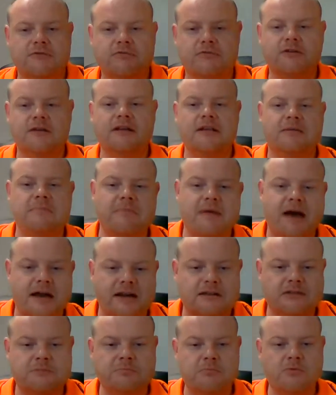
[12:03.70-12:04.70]
really
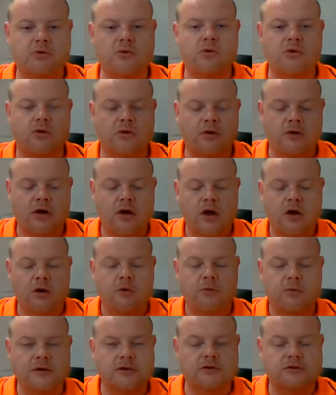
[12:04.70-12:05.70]
matters more
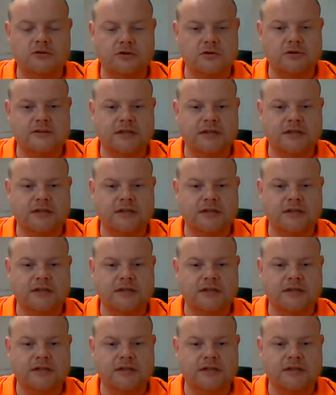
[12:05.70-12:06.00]
when you drill